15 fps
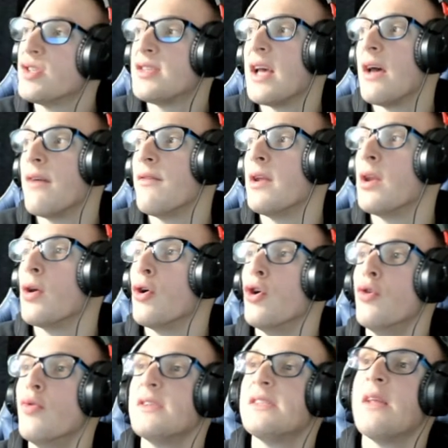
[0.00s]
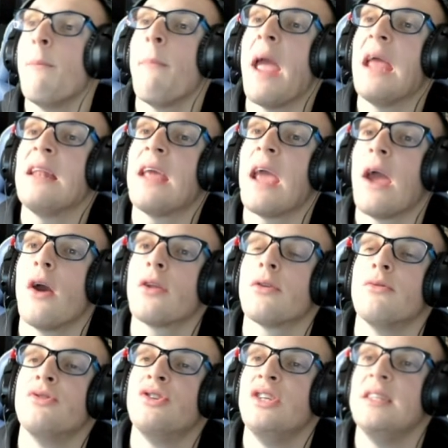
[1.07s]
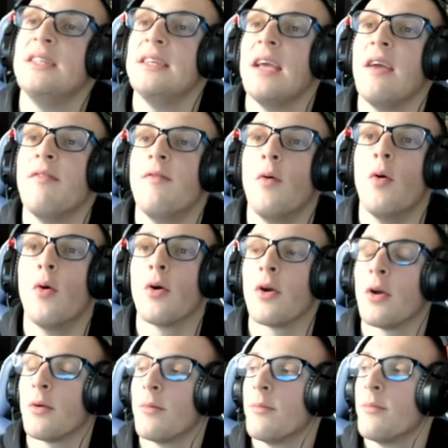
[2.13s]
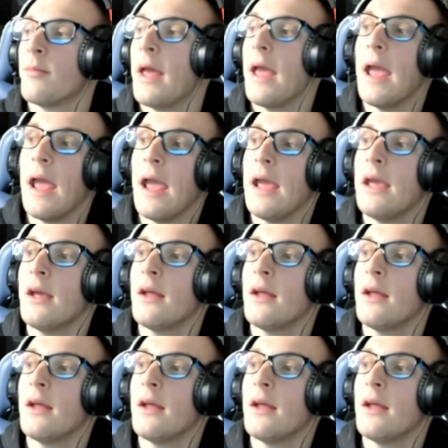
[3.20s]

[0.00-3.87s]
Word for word: seven. Who is the main character in GTA 4? A.